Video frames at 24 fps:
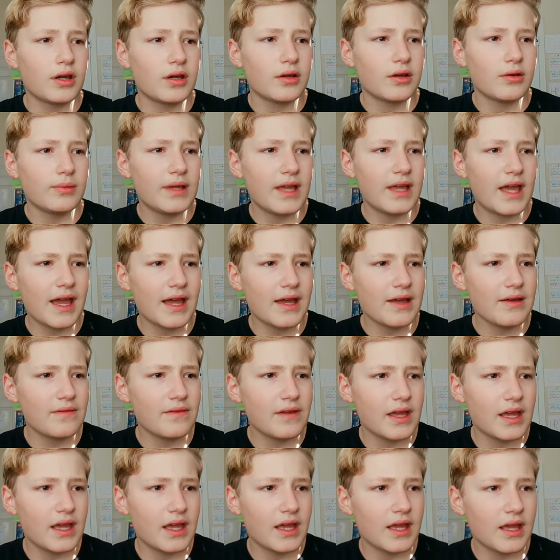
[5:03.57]

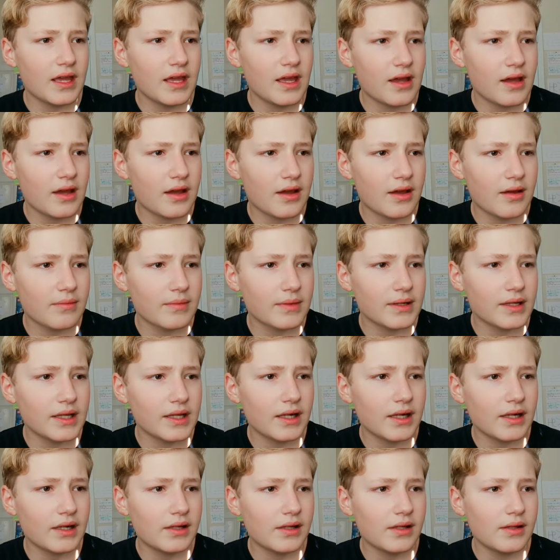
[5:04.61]
a
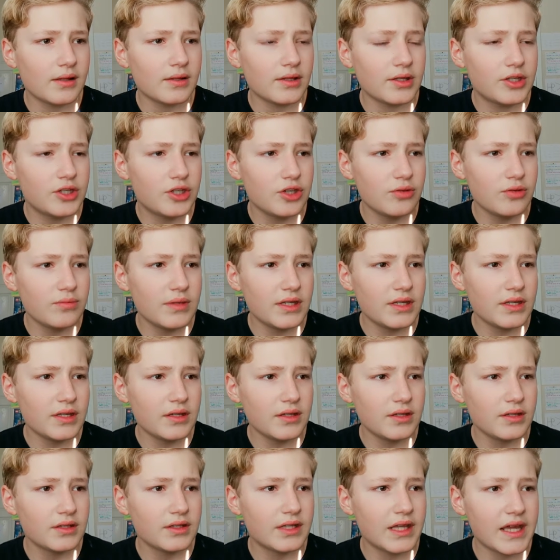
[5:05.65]
human
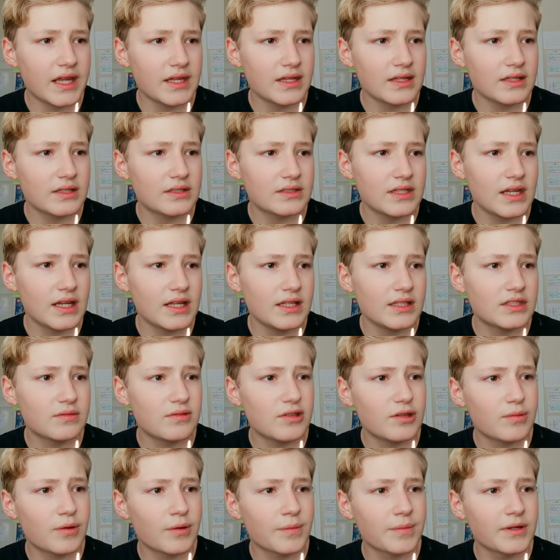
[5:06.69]
that is saying some
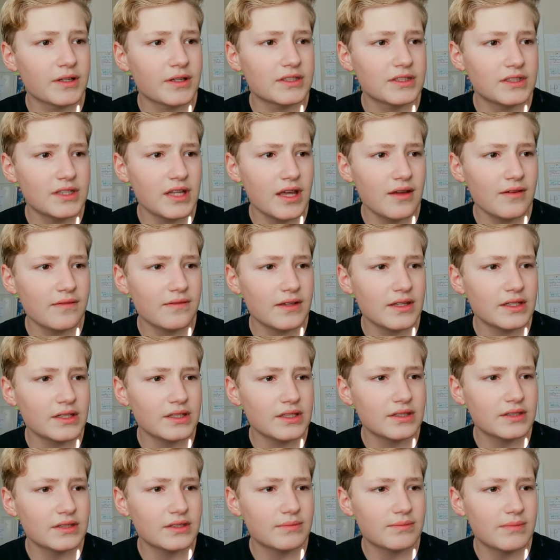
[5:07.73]
inappropriate stuff, and
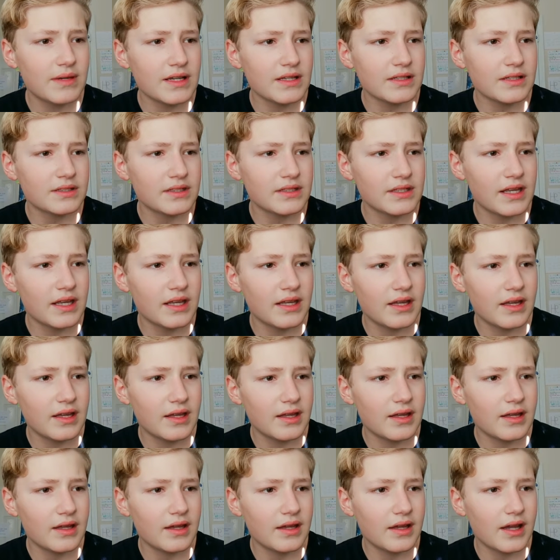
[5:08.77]
it's basically
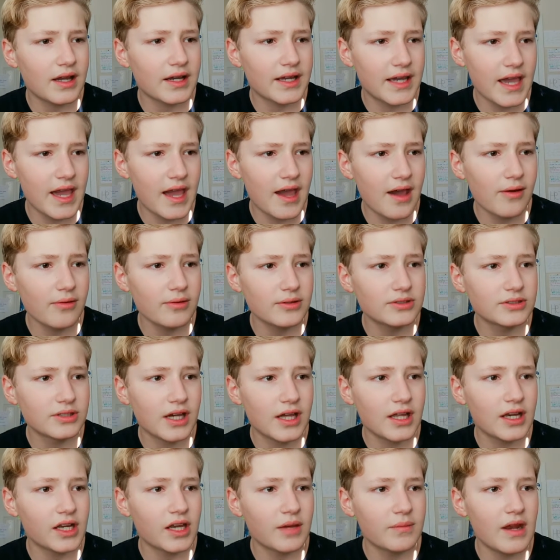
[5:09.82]
a cow. It's
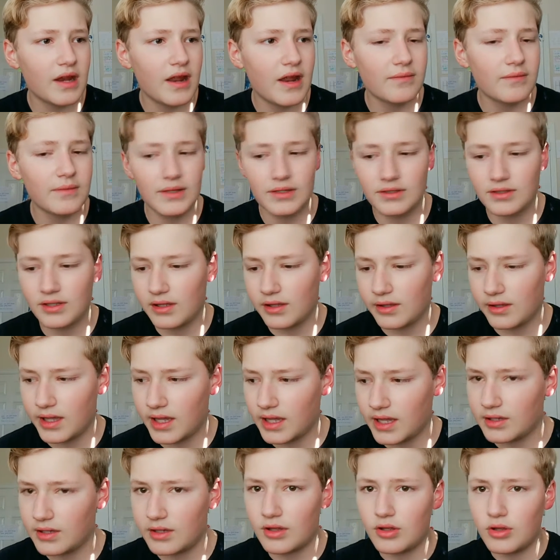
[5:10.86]
kind of coming after me as well,
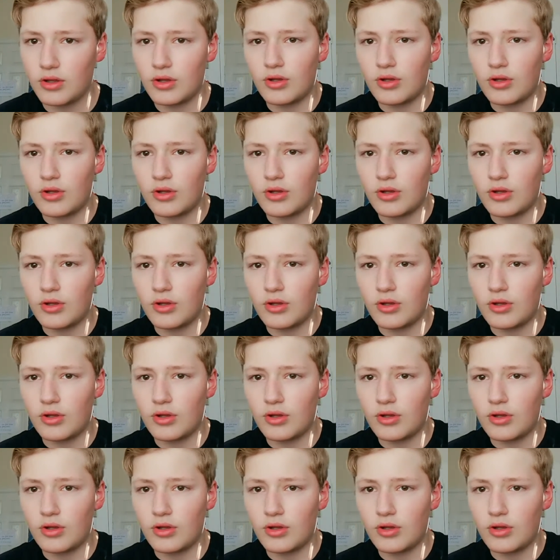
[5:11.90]
like,